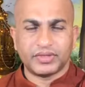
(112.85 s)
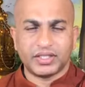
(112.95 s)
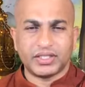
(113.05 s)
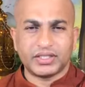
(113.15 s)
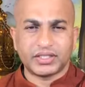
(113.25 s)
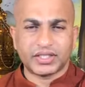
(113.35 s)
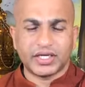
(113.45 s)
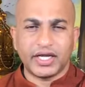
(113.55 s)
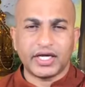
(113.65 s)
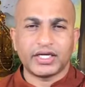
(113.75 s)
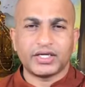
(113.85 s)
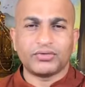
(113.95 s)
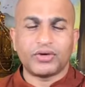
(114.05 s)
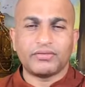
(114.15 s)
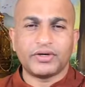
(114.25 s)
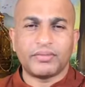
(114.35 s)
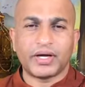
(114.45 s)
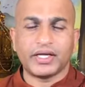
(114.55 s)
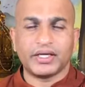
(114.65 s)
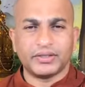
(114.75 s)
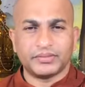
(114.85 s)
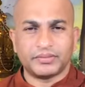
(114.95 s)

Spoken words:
It is connected to our mind.